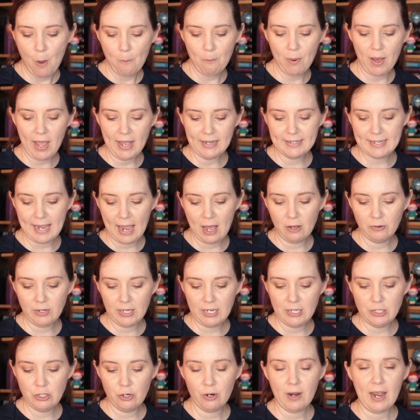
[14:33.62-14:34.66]
But down
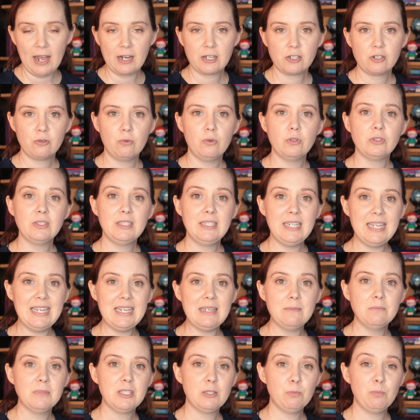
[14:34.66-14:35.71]
in your actual
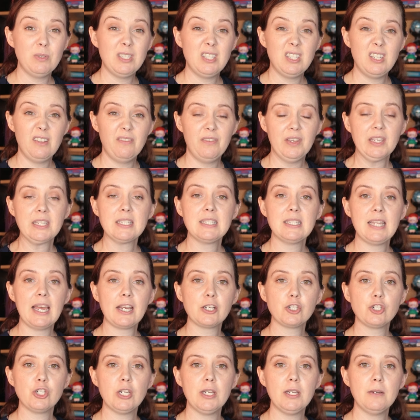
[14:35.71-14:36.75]
team specific
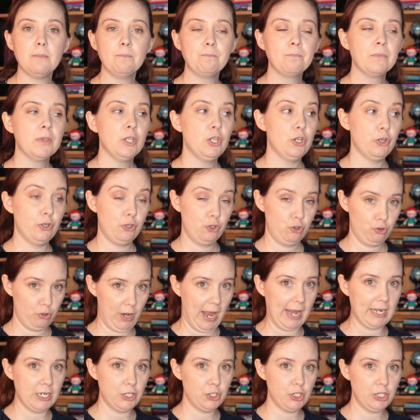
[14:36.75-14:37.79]
section, your
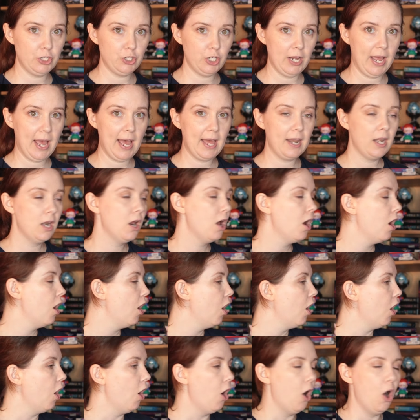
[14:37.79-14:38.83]
strategy chat,
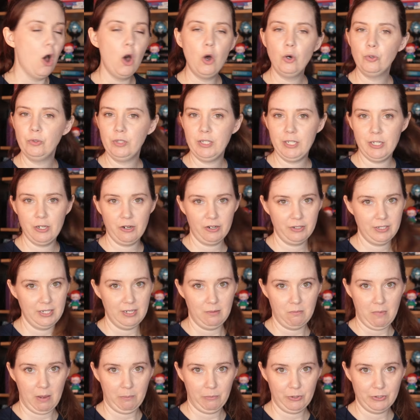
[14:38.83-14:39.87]
only your
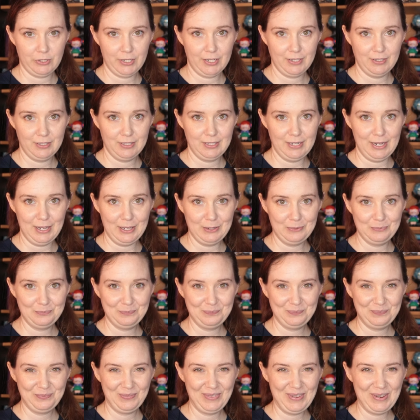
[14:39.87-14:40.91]
team members can see
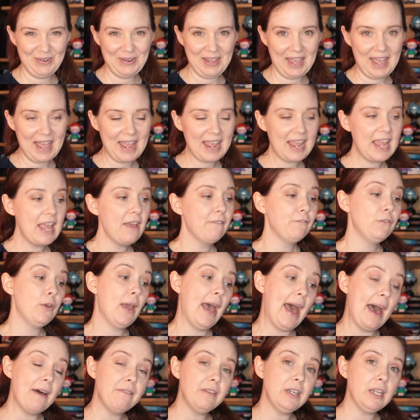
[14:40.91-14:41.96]
it. Okay? If you
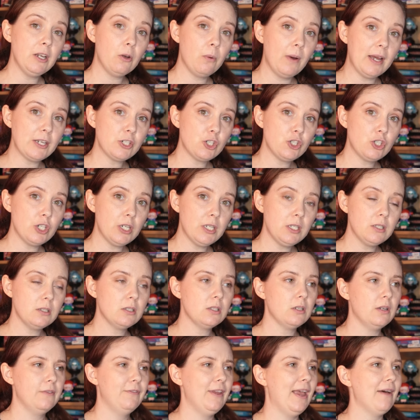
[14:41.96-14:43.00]
have any
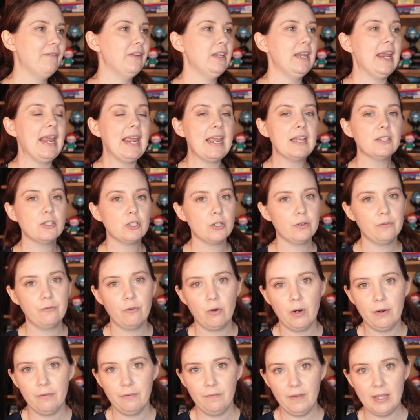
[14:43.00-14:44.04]
questions, if you have an answer
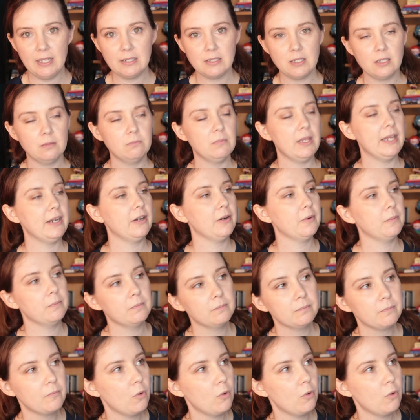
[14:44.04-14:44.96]
for a phantom letter